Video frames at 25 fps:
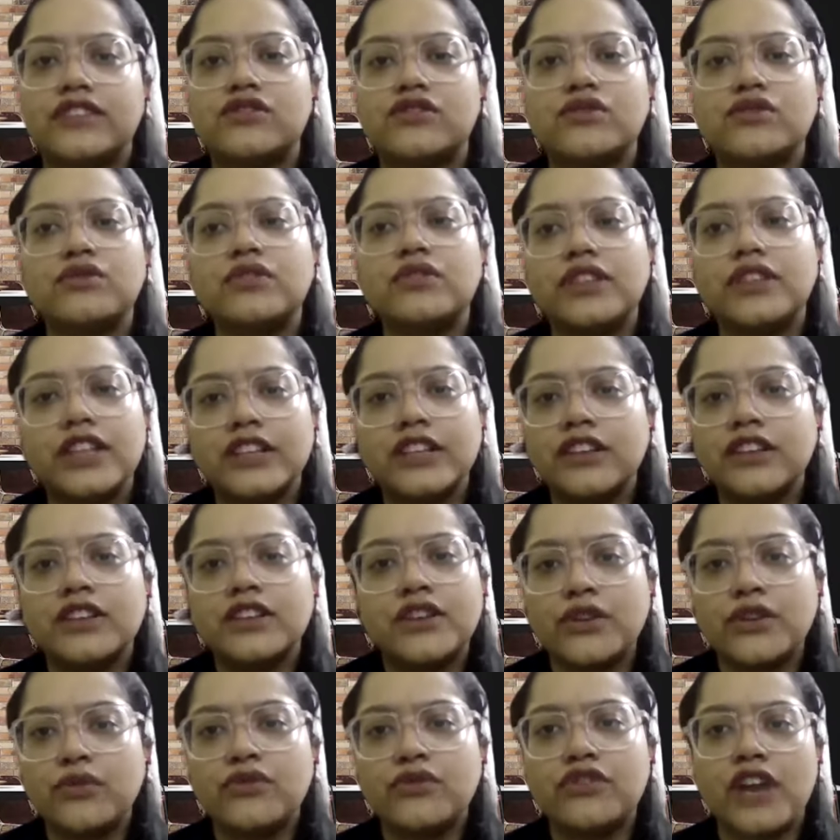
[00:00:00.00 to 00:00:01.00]
So, didn't
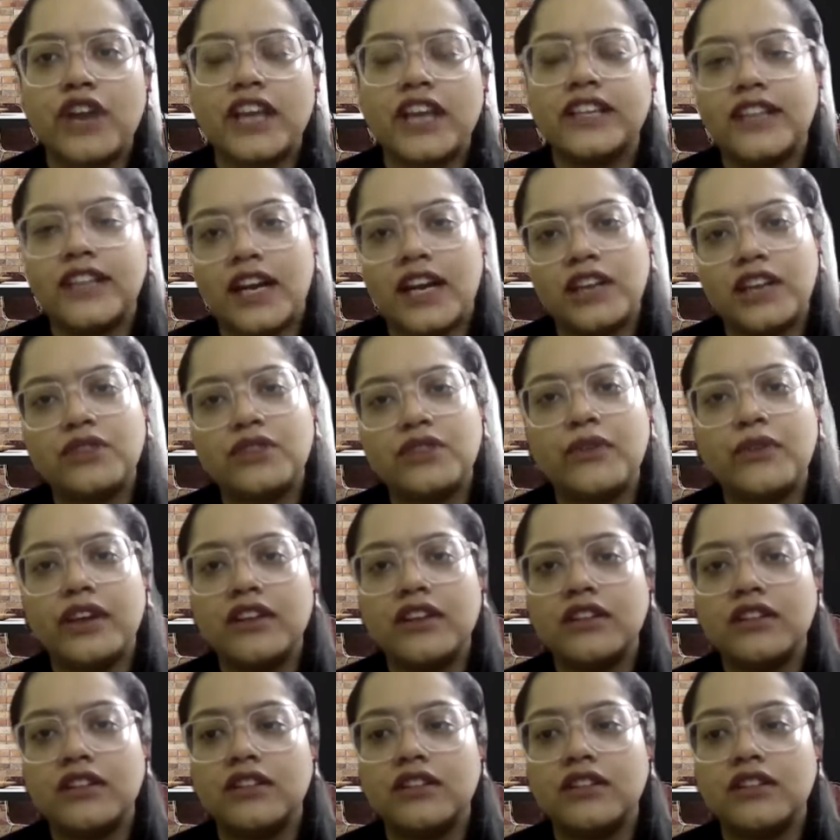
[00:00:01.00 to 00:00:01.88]
you try that way?